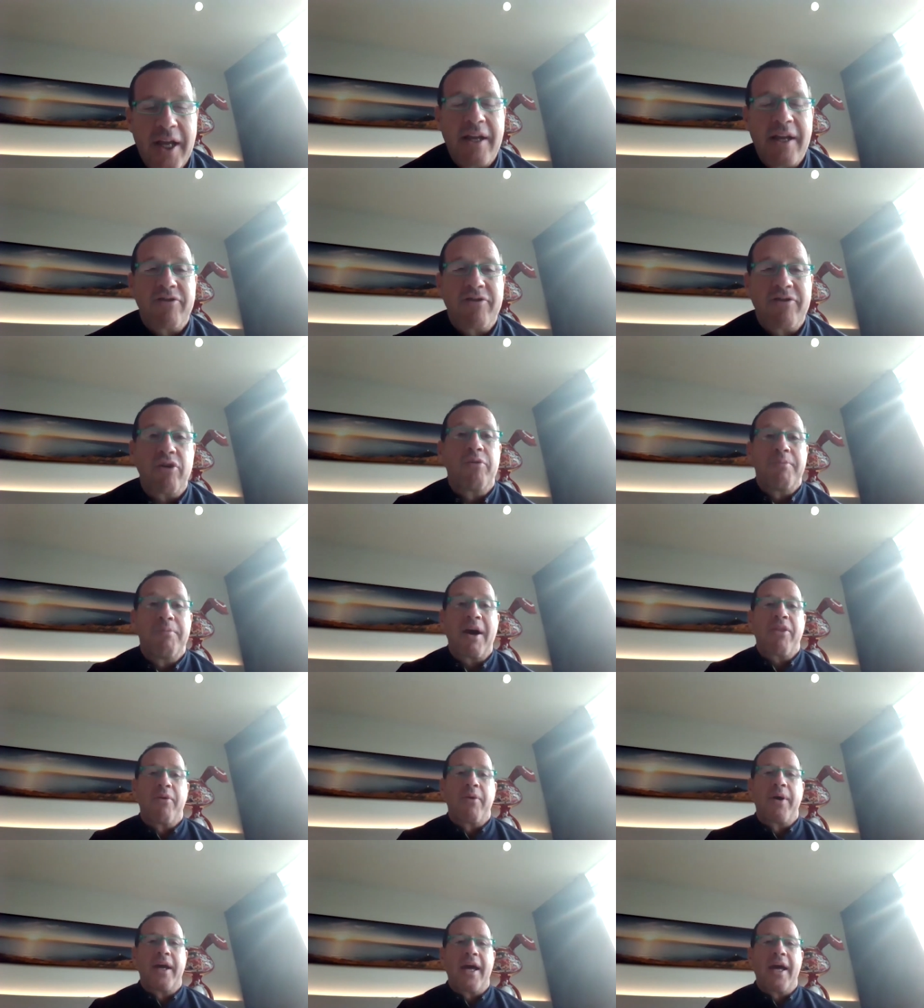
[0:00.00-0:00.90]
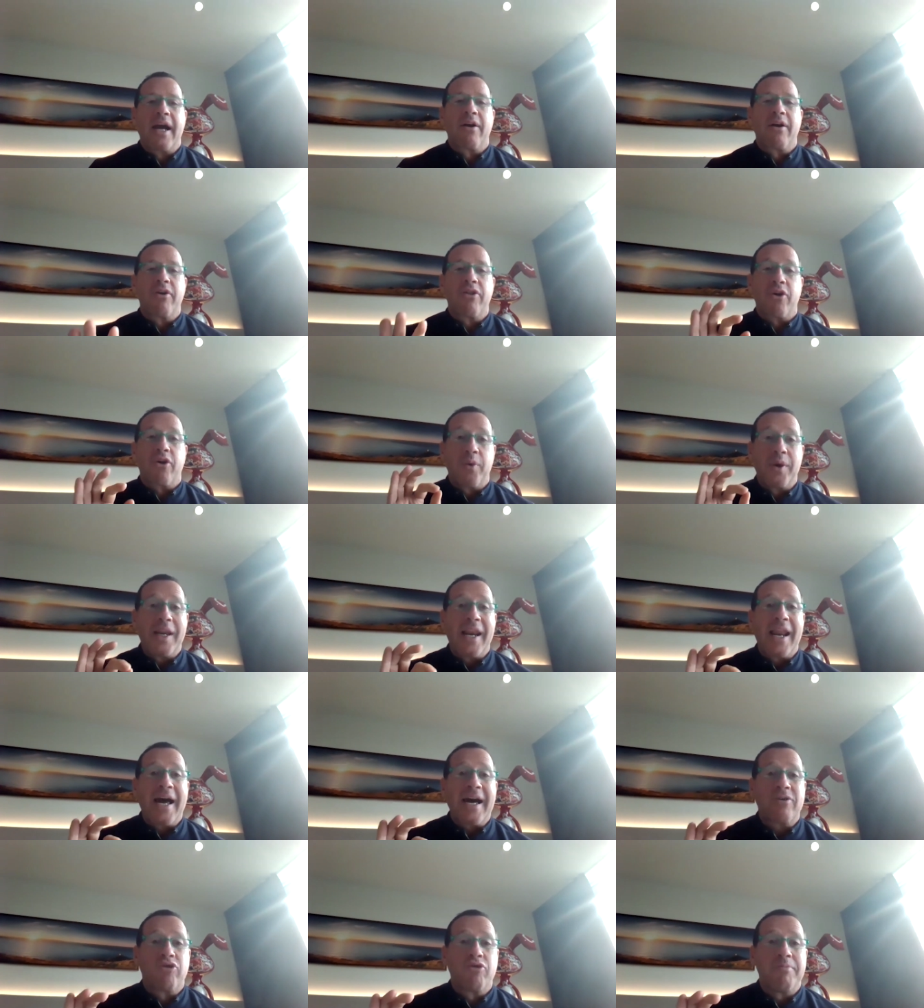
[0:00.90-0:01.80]
Uh, so by the way, I got the green
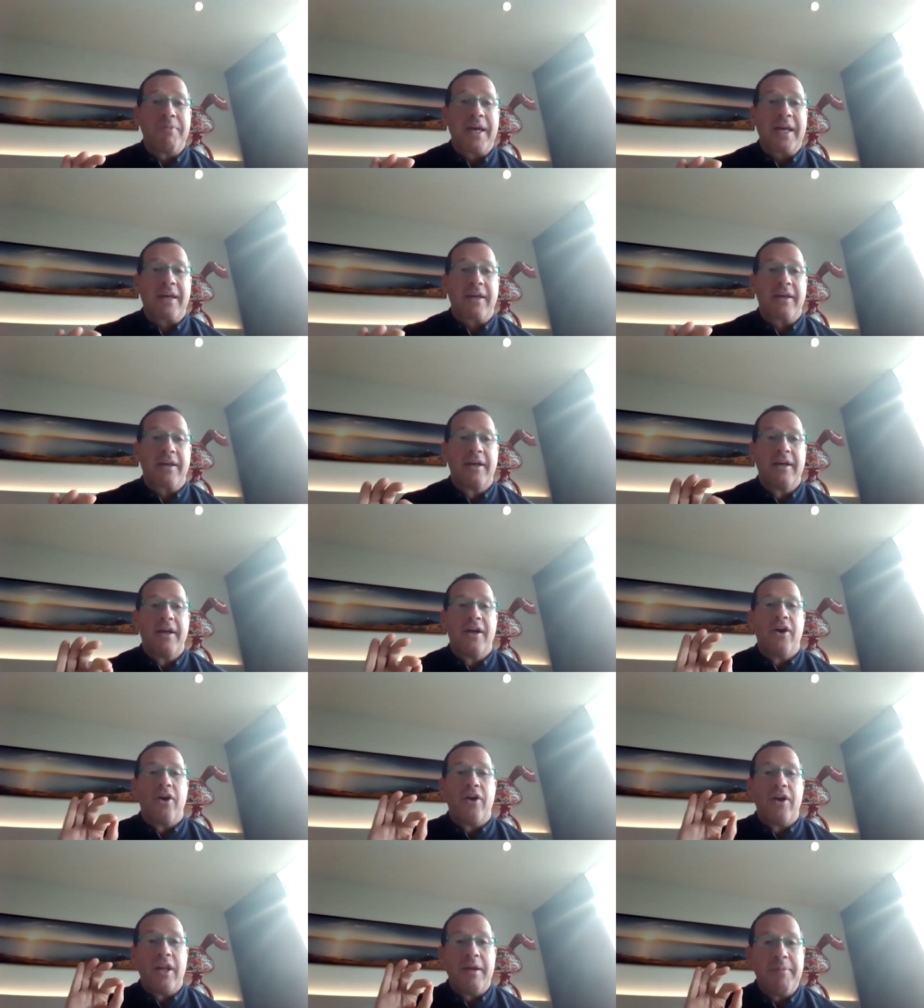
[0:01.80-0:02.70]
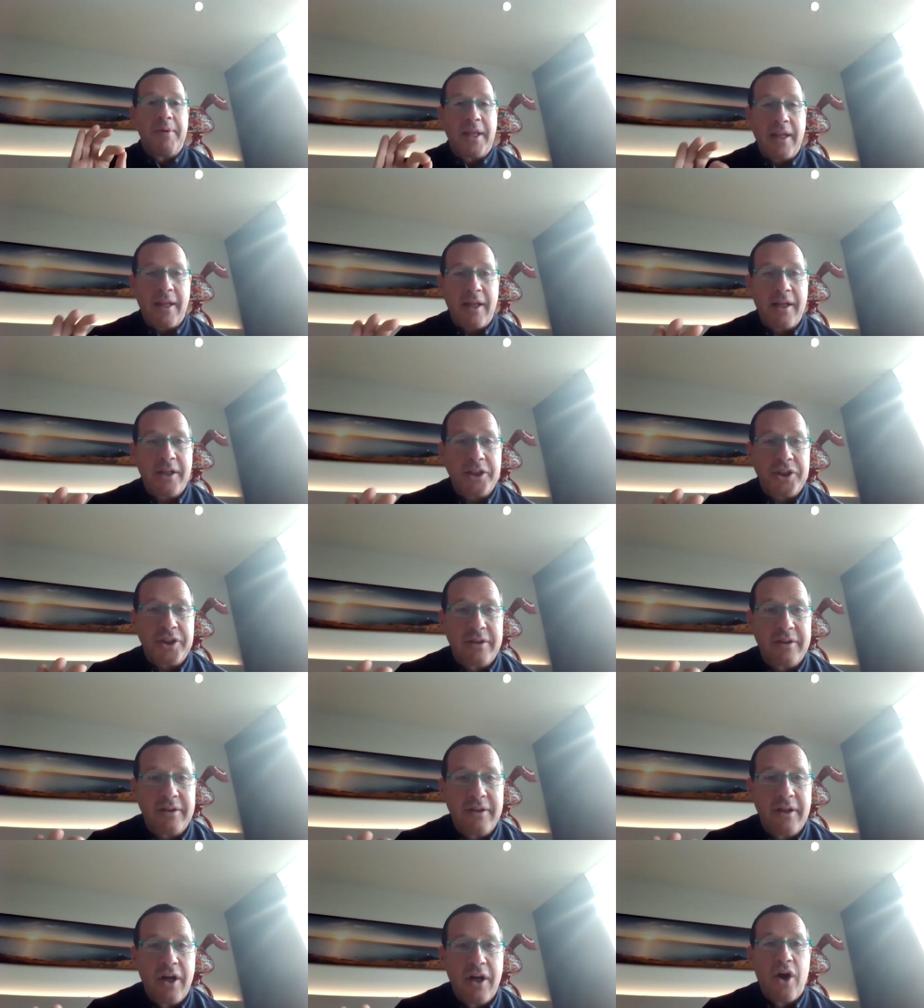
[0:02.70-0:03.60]
light to make a limited
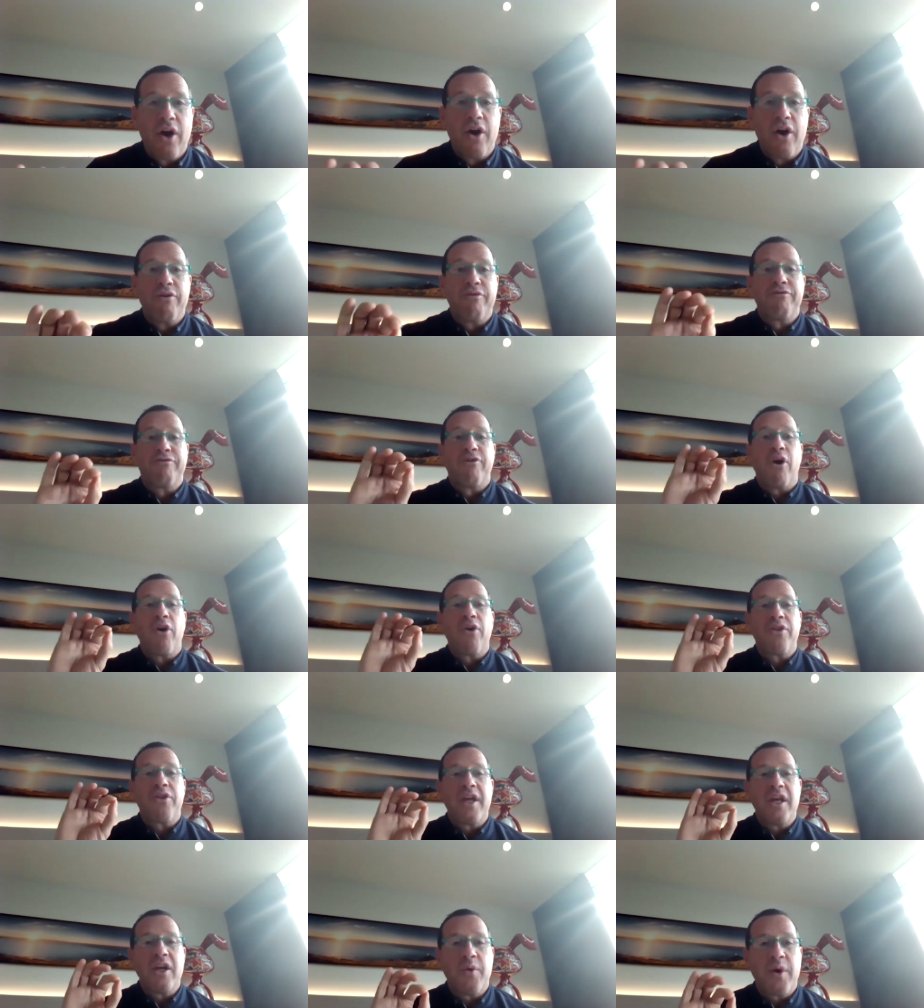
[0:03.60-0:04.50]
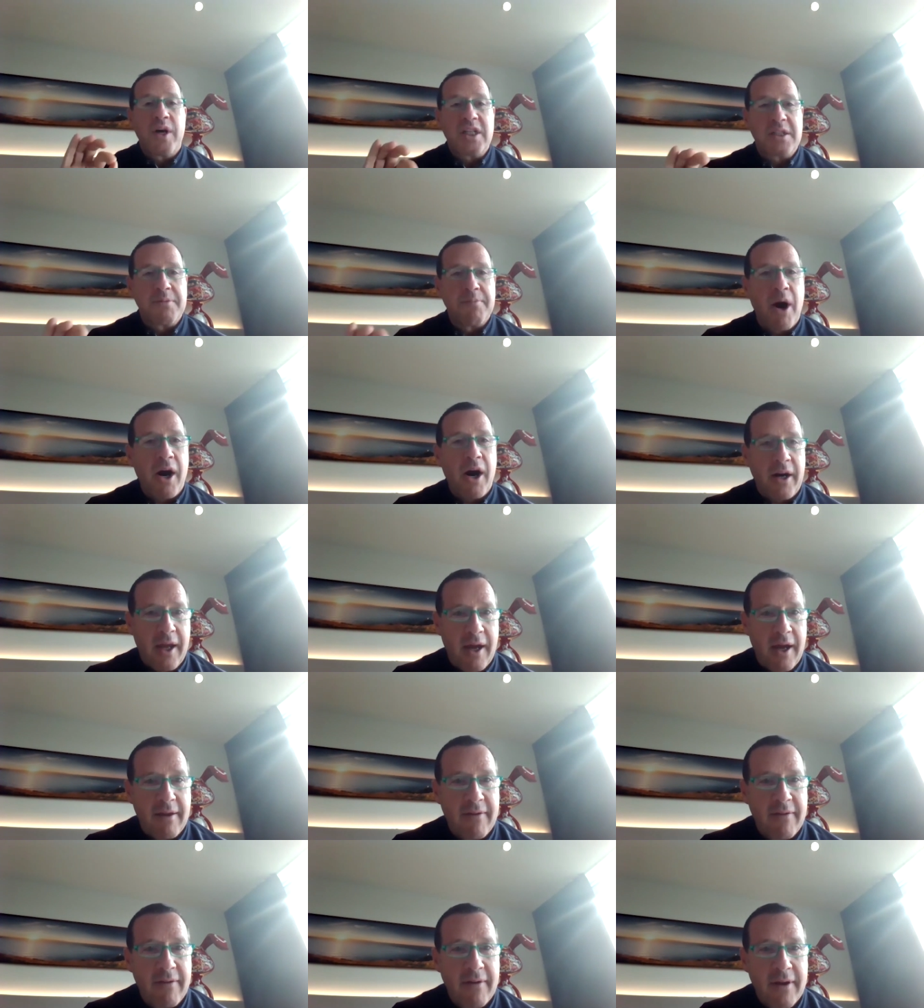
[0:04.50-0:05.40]
edition for the US
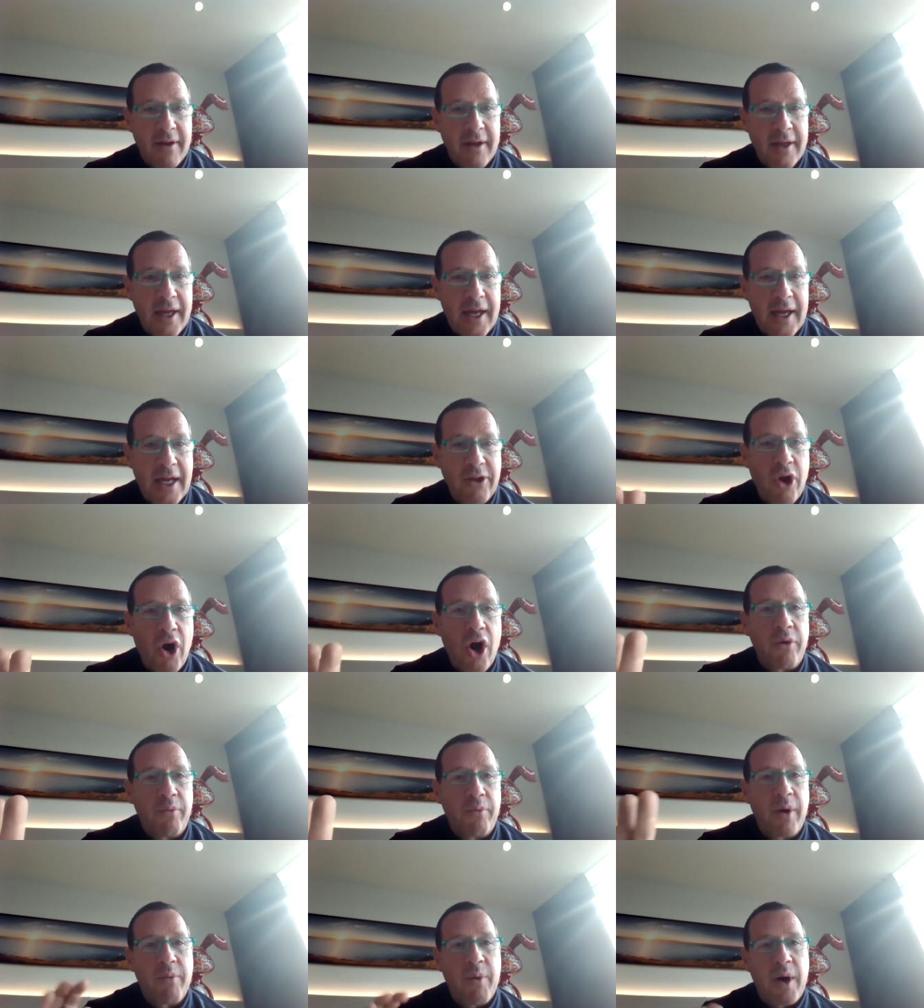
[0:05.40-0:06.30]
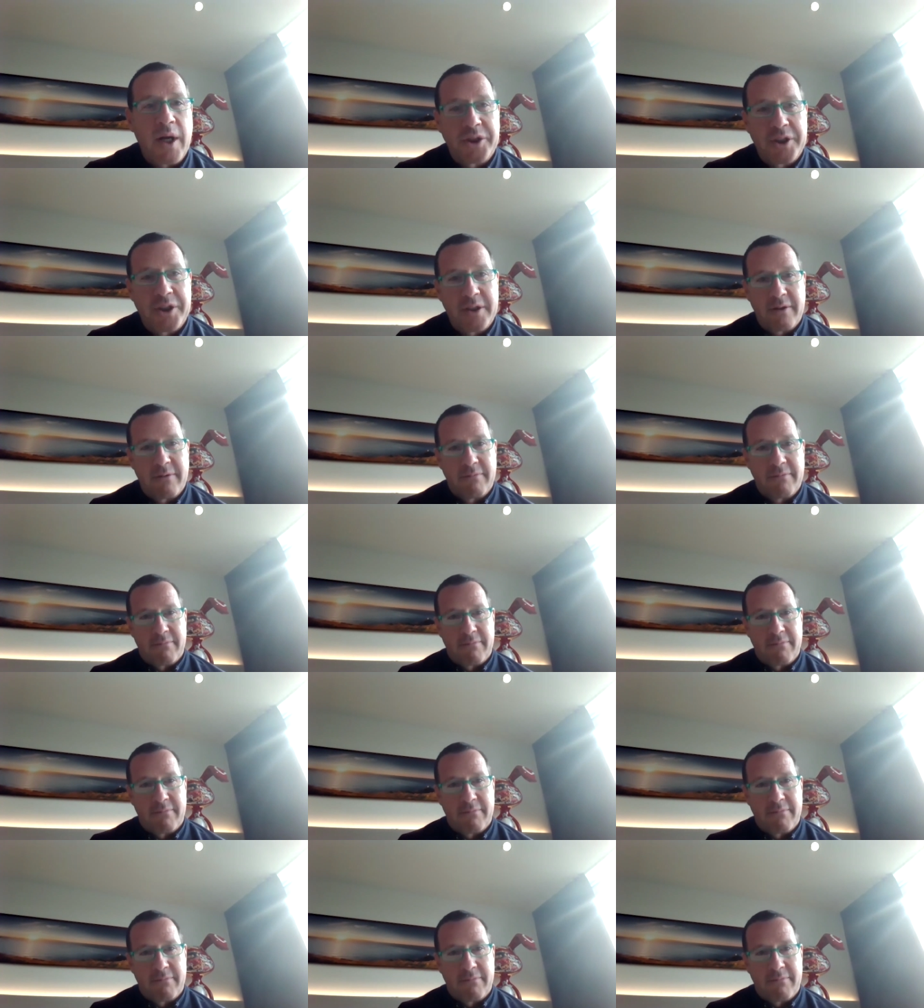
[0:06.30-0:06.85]
market in 100 watches.